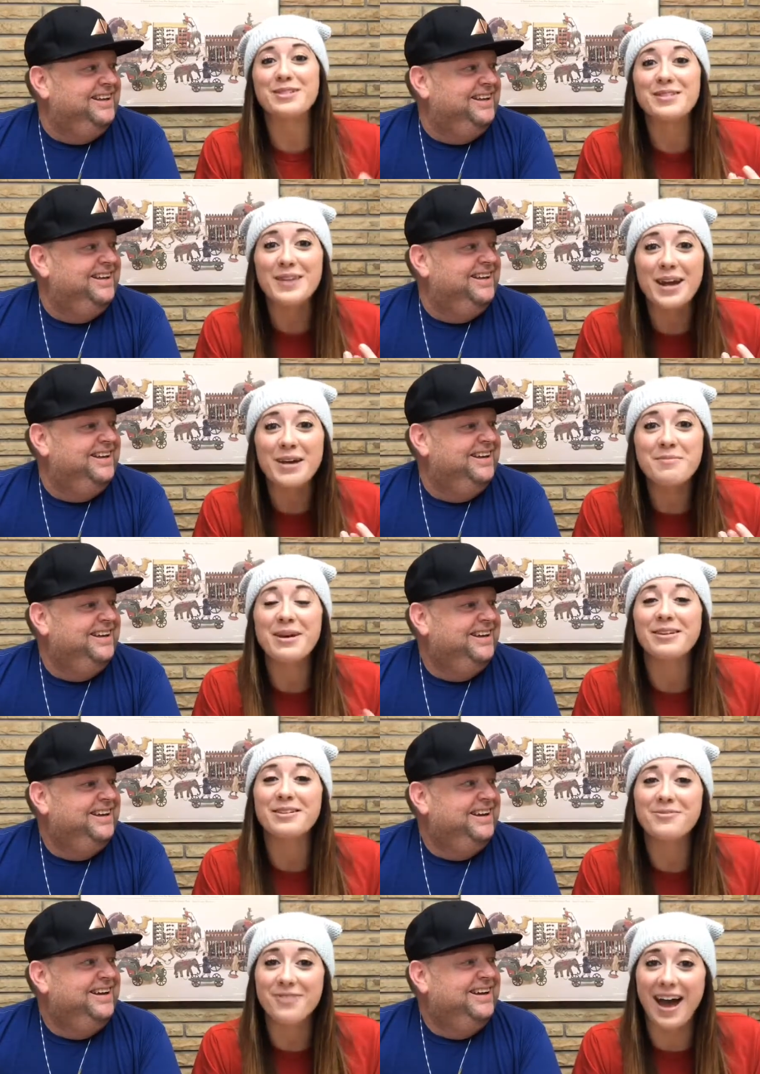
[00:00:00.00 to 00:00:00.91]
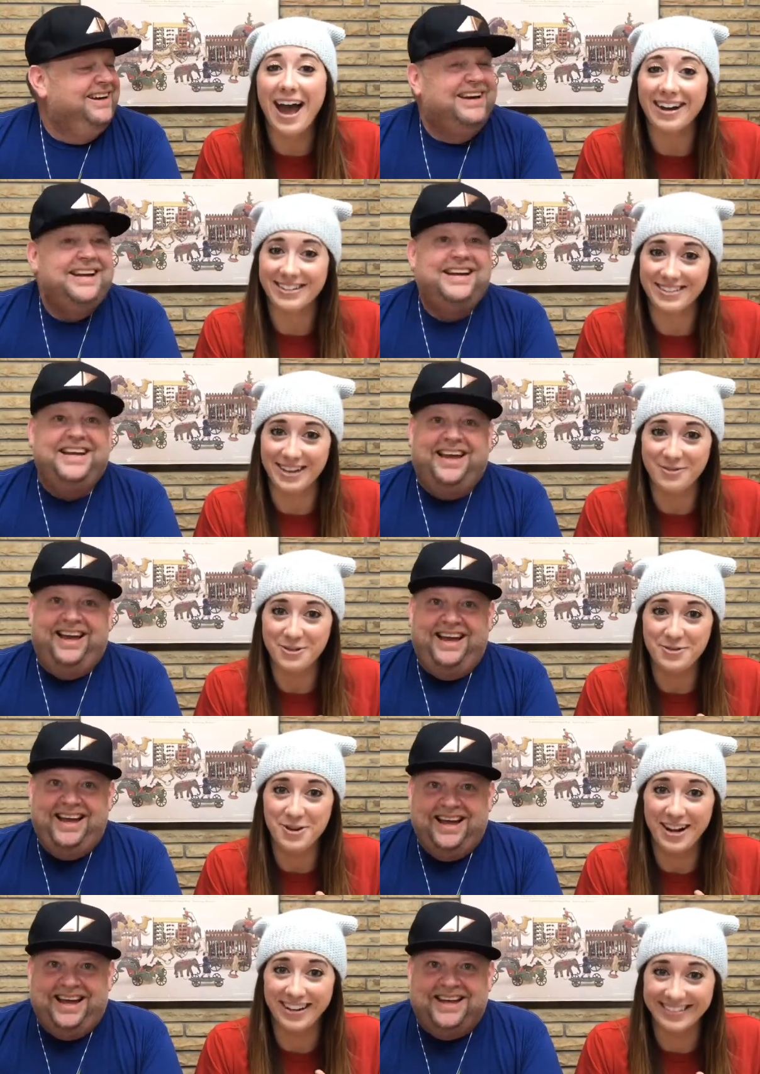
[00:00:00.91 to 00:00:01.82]
Speaker 1: snail mail and fax. Everyone.
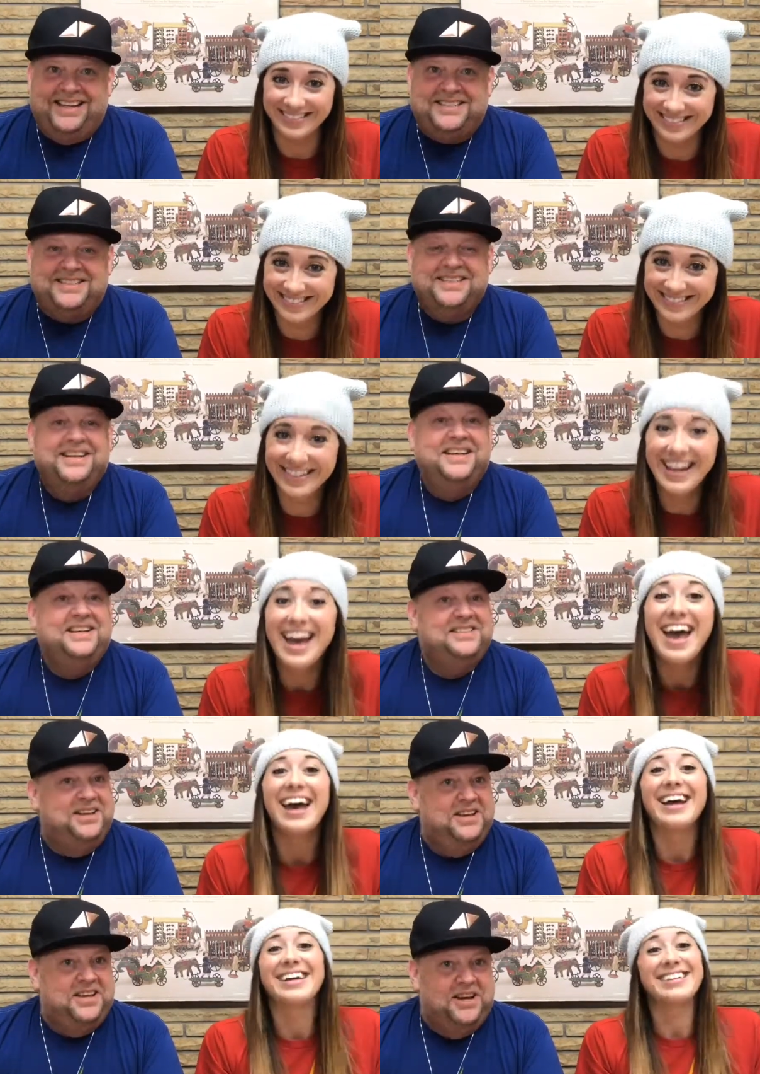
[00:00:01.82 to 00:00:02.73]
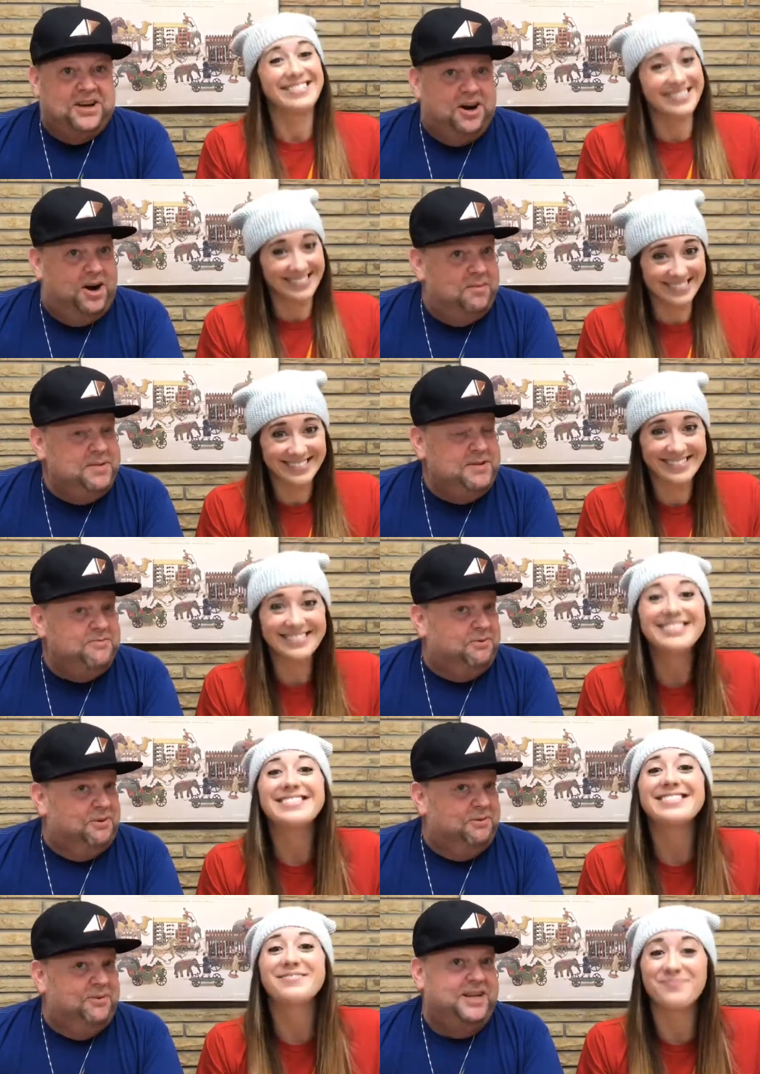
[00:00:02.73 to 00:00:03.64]
Yes.
Speaker 2: So you can call me
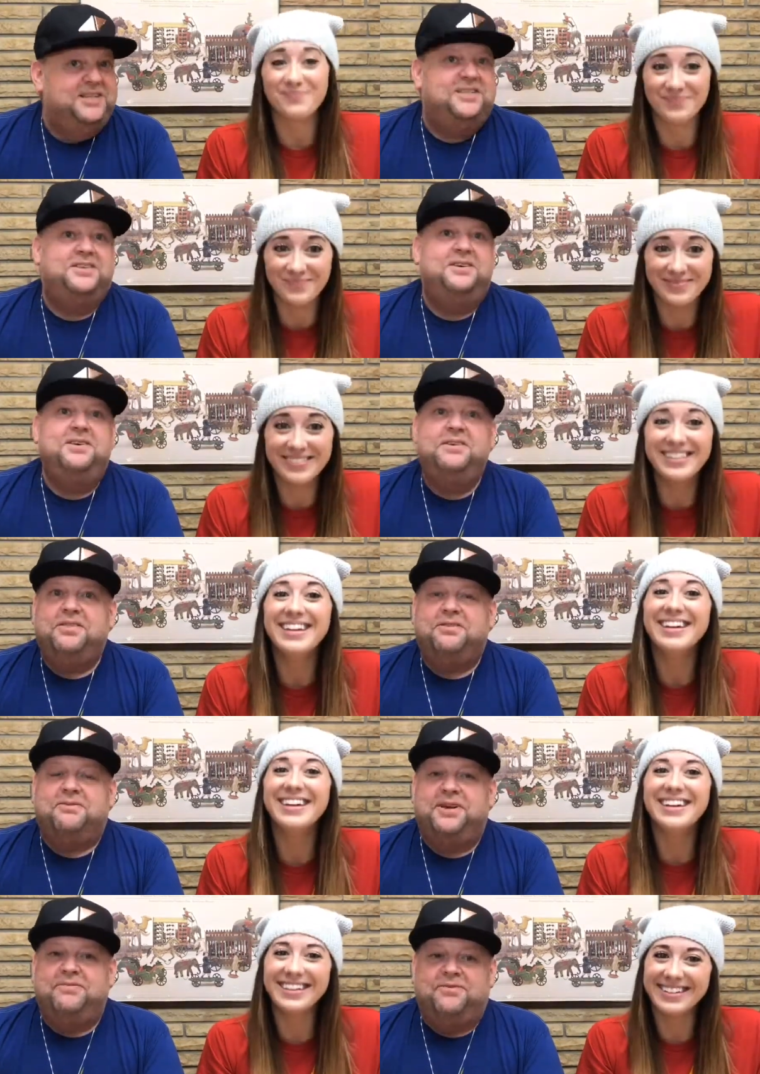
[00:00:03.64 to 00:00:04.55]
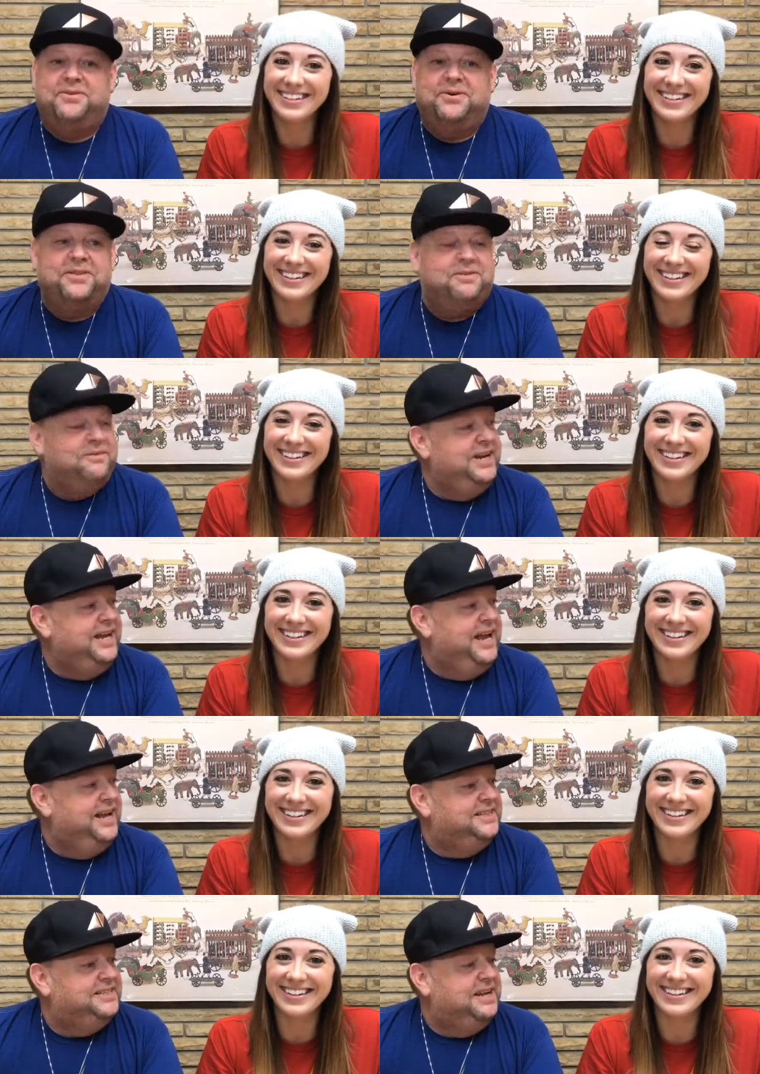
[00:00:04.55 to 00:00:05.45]
412 343
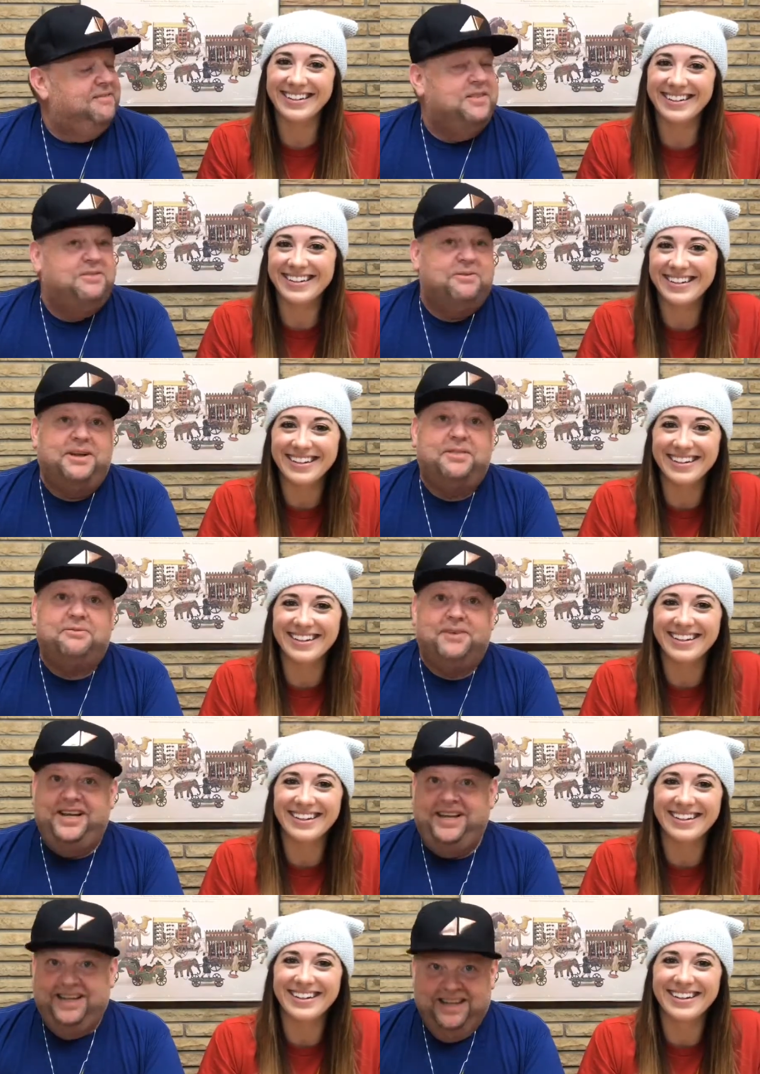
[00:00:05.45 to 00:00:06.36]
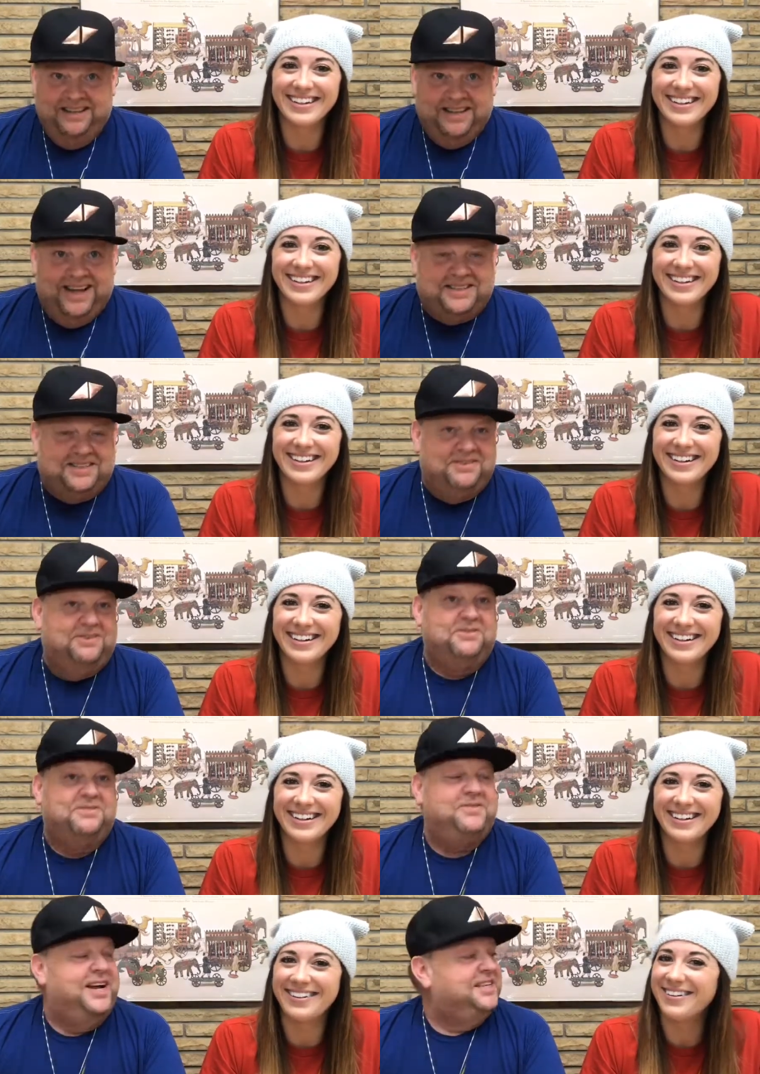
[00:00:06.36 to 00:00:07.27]
8733. That's an
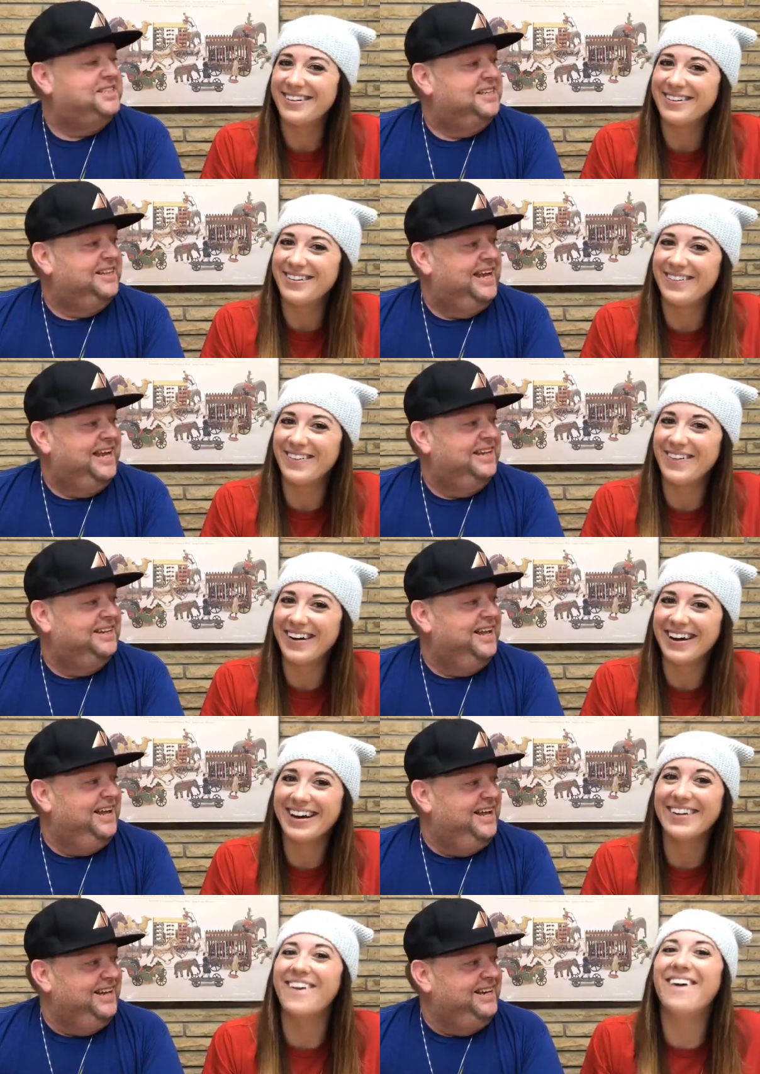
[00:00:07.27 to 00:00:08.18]
old fashioned landline.